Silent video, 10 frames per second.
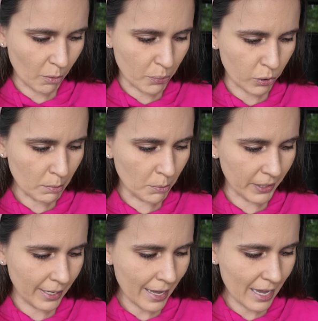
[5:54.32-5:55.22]
I'll
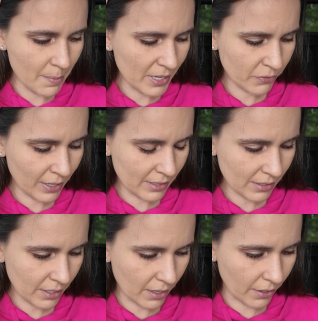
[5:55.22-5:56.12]
probably, hey, best friends, let's
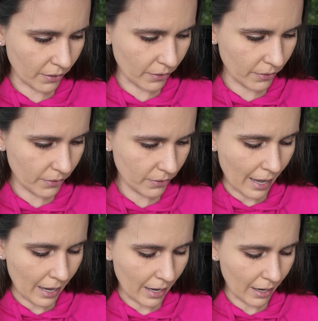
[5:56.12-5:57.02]
go.
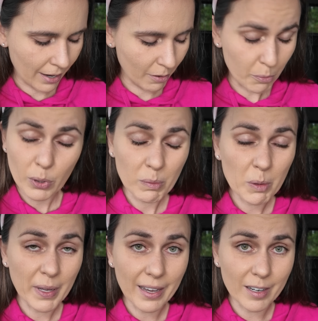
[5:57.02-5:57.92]
I'll probably
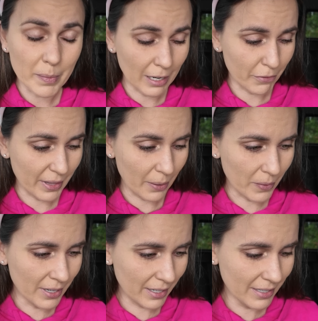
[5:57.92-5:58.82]
be out and about for that
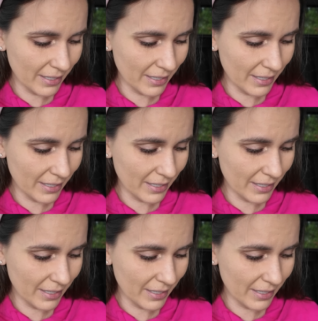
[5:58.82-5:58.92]
one.